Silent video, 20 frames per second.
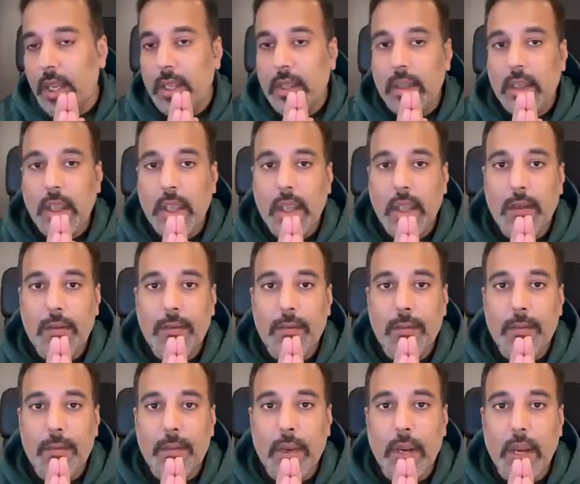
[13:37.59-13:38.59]
they
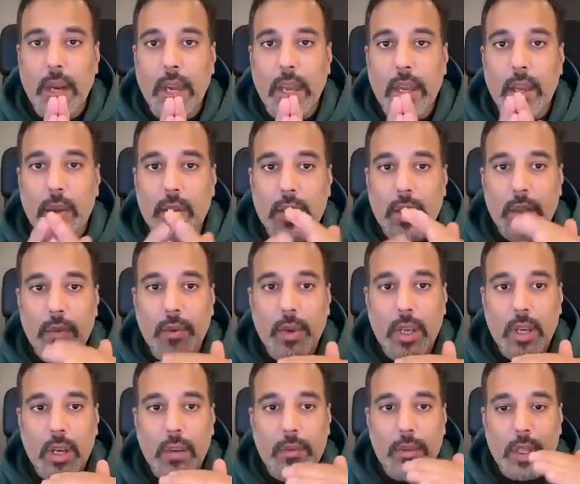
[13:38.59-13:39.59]
rely on the
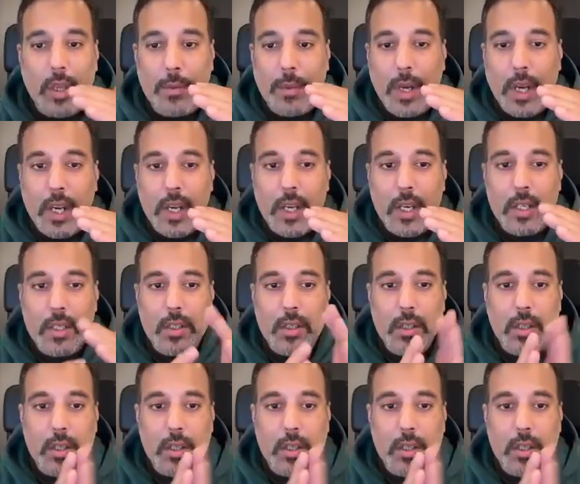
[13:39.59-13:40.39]
one of the upper layers,